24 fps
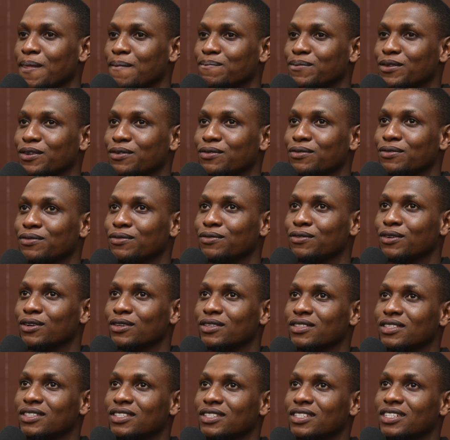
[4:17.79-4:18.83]
the
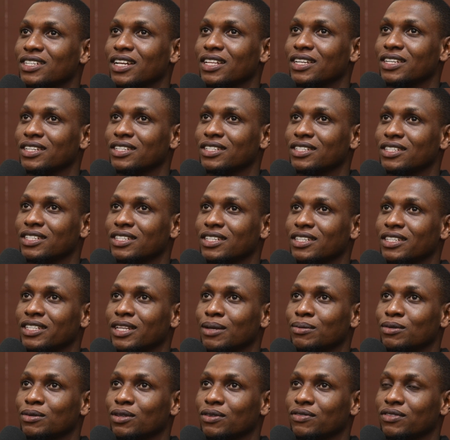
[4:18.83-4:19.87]
first challenge in
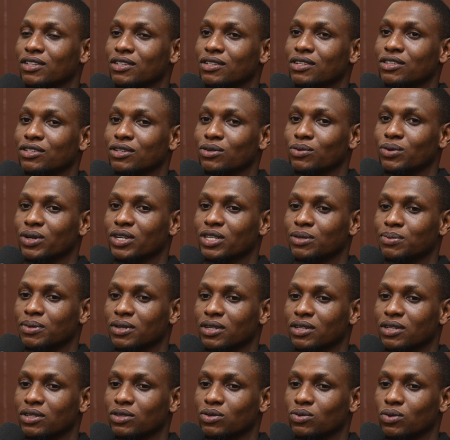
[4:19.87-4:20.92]
terms of regulation we
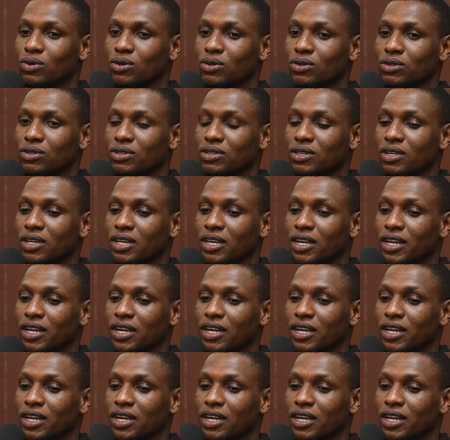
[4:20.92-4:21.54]
experienced was